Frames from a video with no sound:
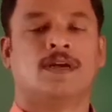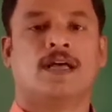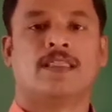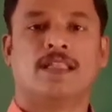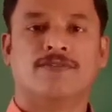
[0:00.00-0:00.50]
The
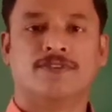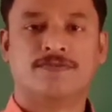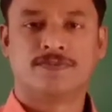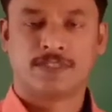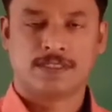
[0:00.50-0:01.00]
fifth
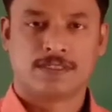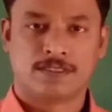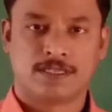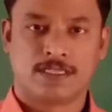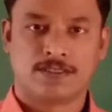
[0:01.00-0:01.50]

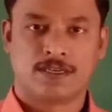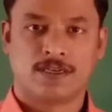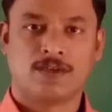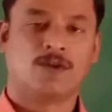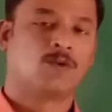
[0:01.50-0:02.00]
stanza
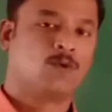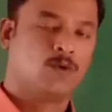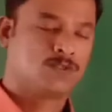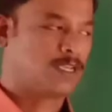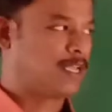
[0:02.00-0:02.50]
goes
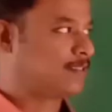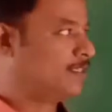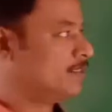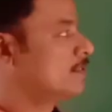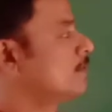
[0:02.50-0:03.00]
like
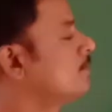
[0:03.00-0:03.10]
this.